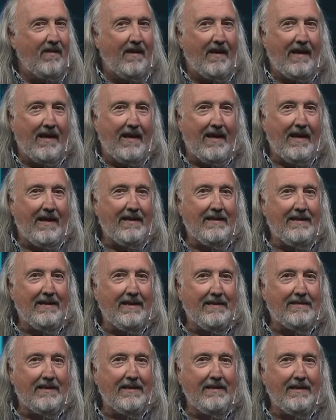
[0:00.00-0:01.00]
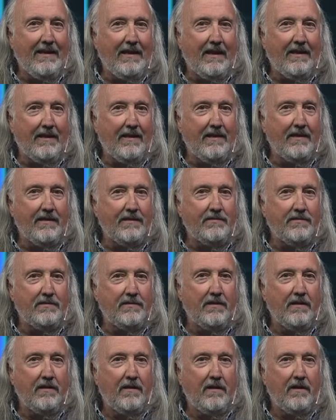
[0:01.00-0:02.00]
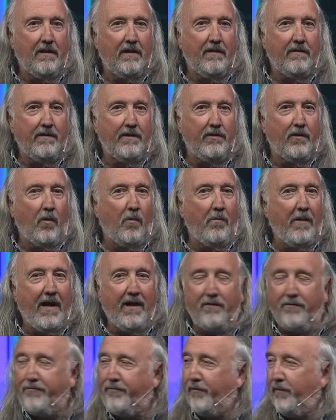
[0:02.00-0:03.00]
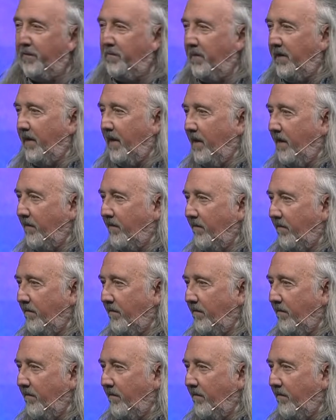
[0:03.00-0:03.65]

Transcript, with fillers: I let the little things that don't matter freak me out.